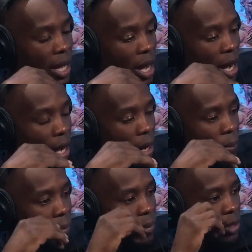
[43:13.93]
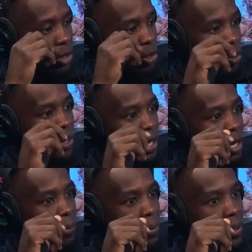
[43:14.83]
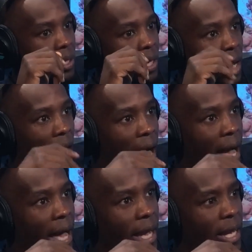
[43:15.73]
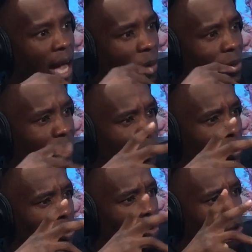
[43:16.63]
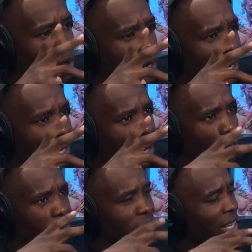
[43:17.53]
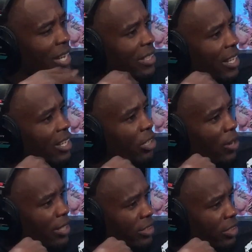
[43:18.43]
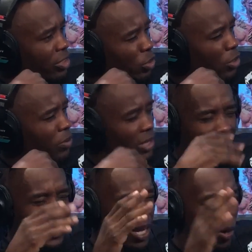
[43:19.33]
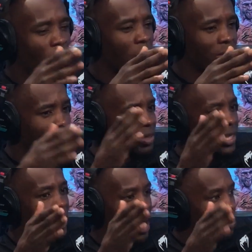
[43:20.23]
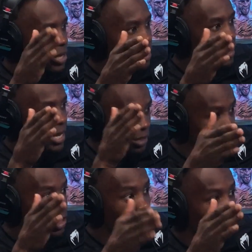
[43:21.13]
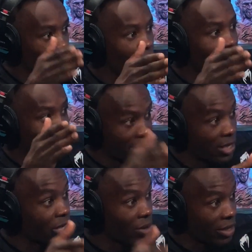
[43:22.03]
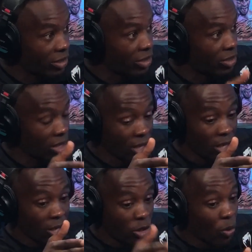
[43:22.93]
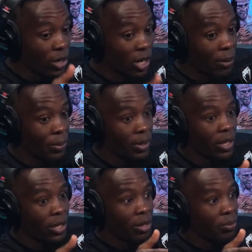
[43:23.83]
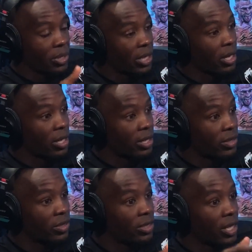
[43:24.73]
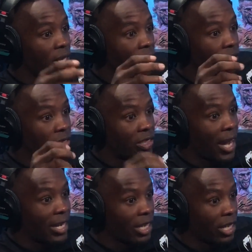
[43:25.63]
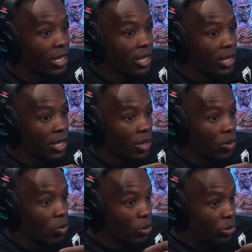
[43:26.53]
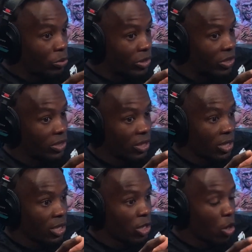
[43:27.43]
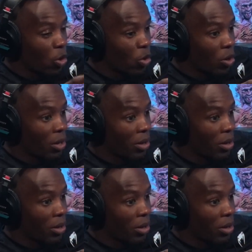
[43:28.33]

growing up, I went through almost like an identity crisis. You know what I'm saying? No, not almost. I'm gonna say it how it is. I did go through an identity crisis growing up because society, which was, you know,